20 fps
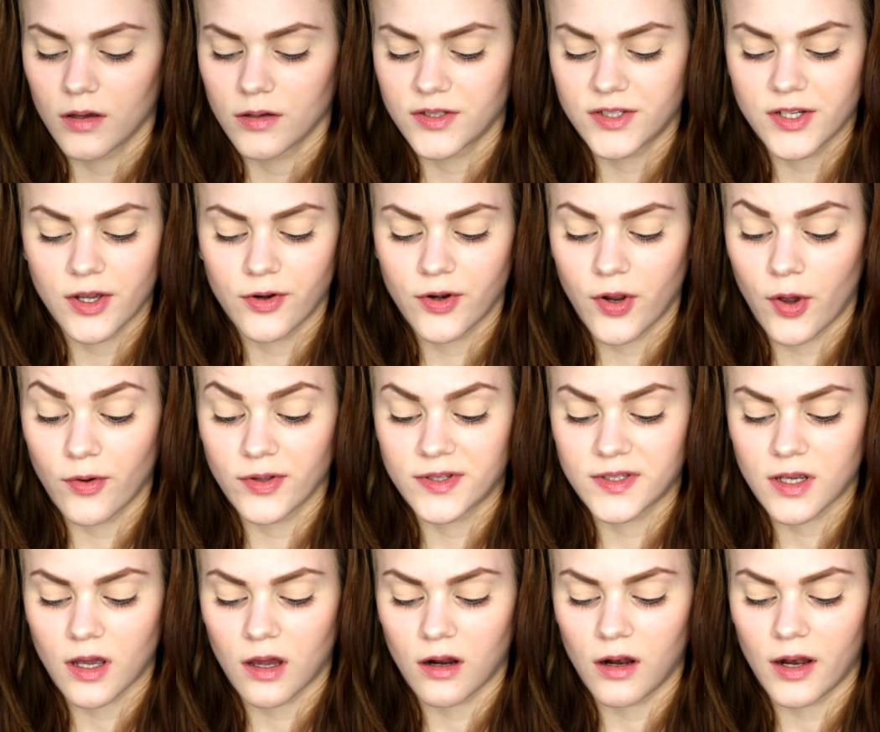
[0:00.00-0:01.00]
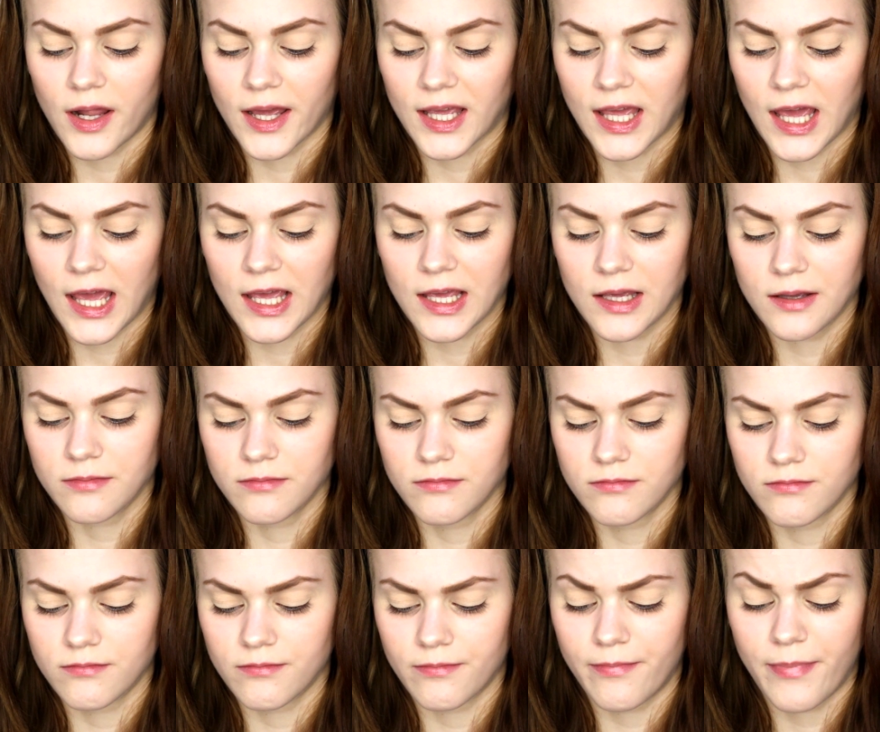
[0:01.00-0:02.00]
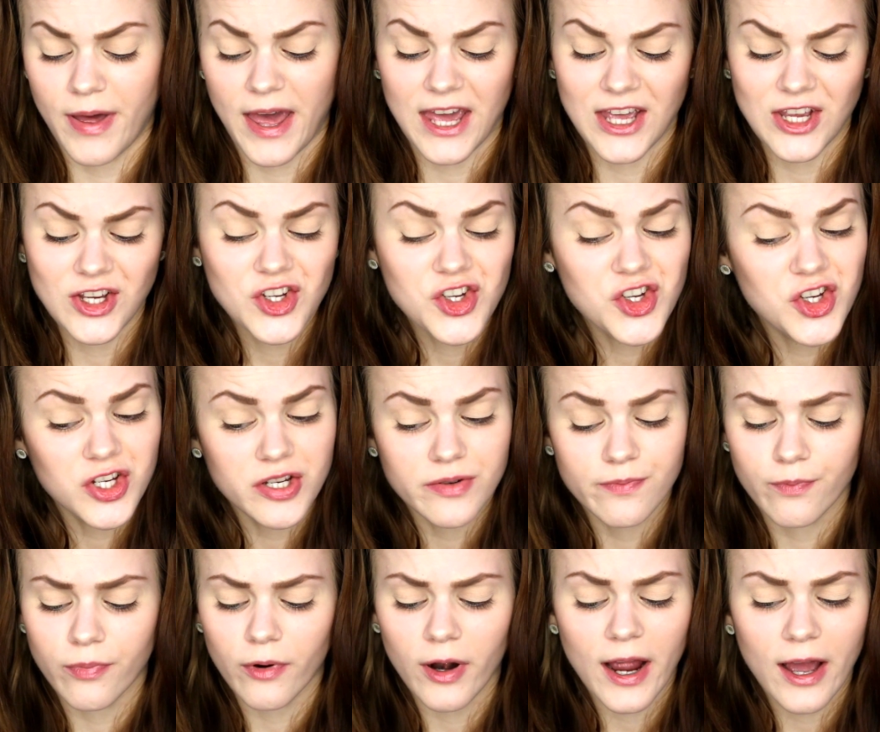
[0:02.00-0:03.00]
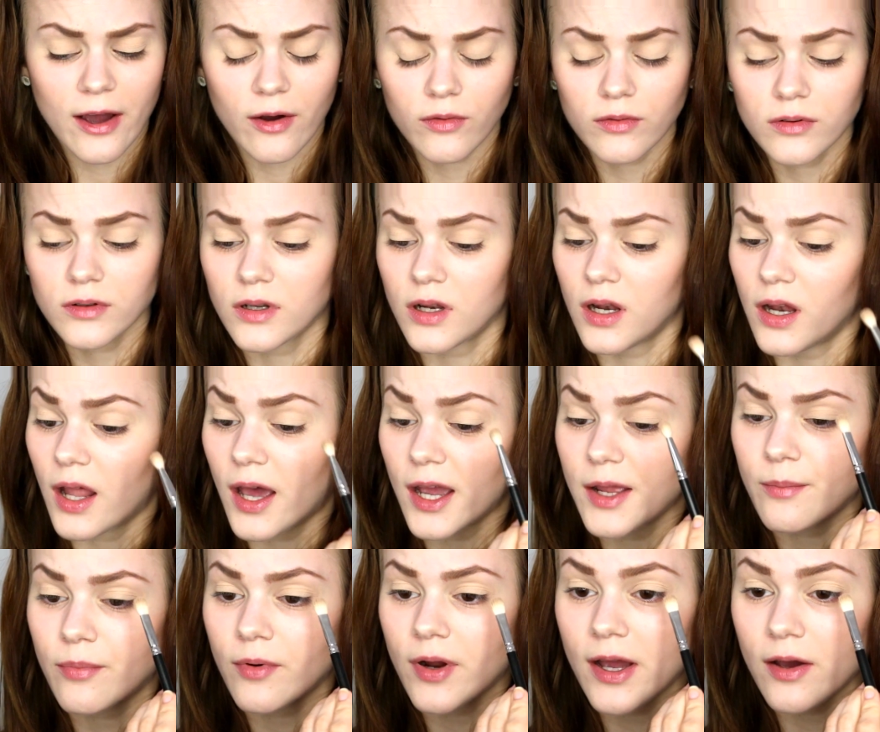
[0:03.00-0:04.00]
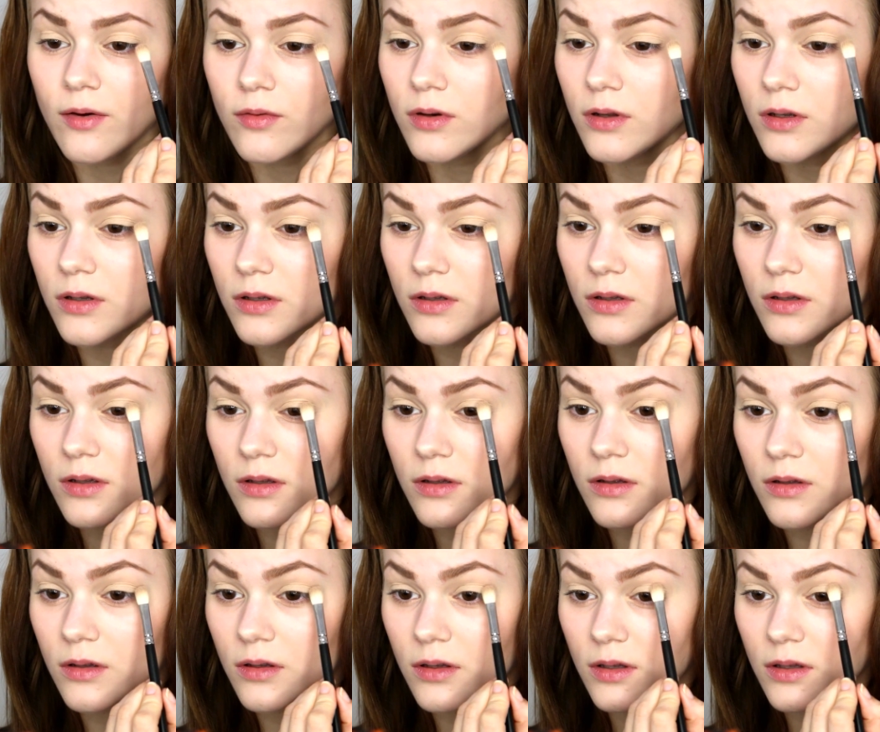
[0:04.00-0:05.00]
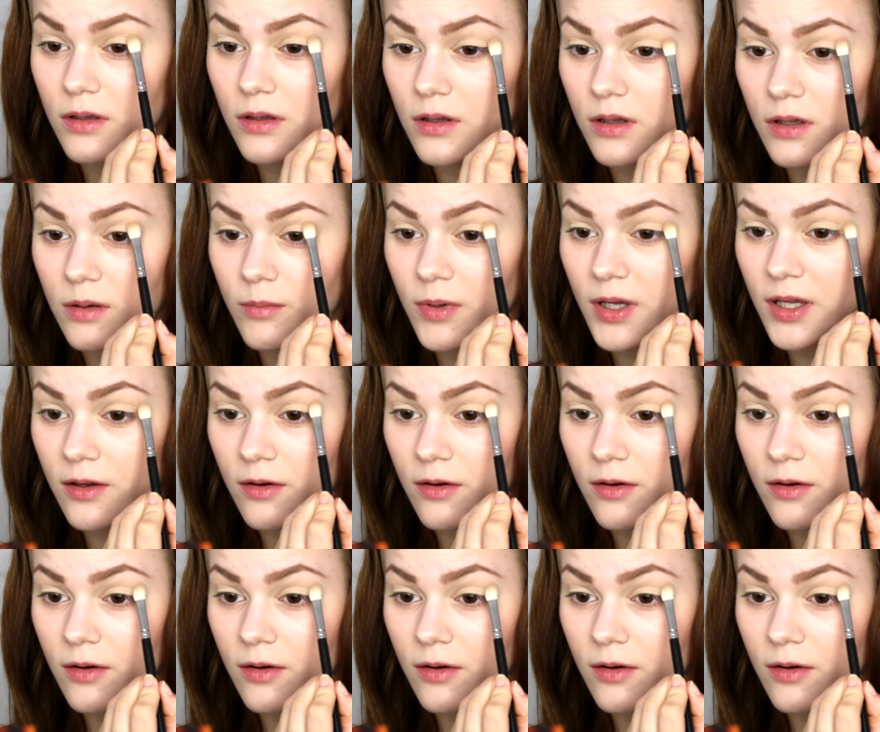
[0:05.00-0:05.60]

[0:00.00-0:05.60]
Don't know, it's kind of like a beige brown, light brown in my